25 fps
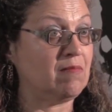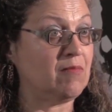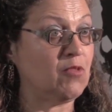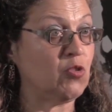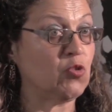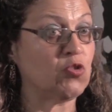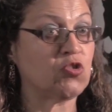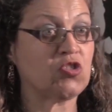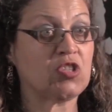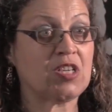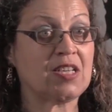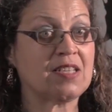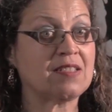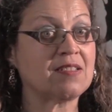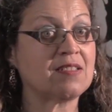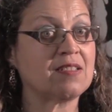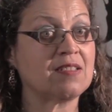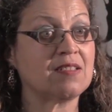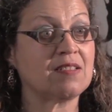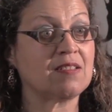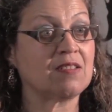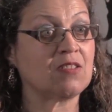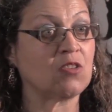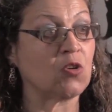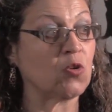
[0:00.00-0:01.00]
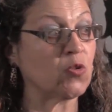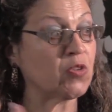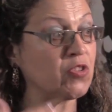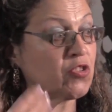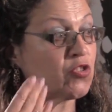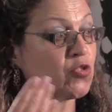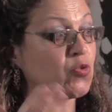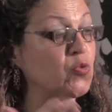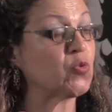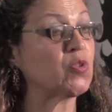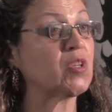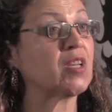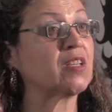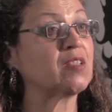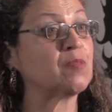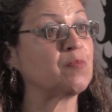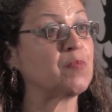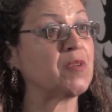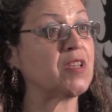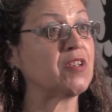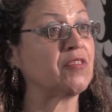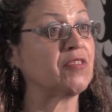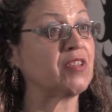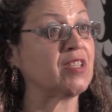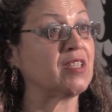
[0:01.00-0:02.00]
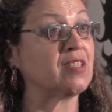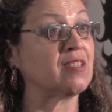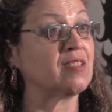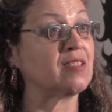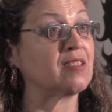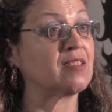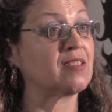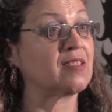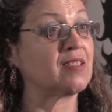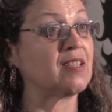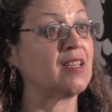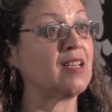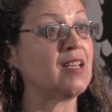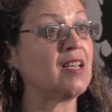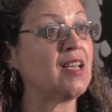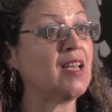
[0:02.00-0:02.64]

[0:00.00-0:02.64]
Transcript: You're mm. just going through the experience.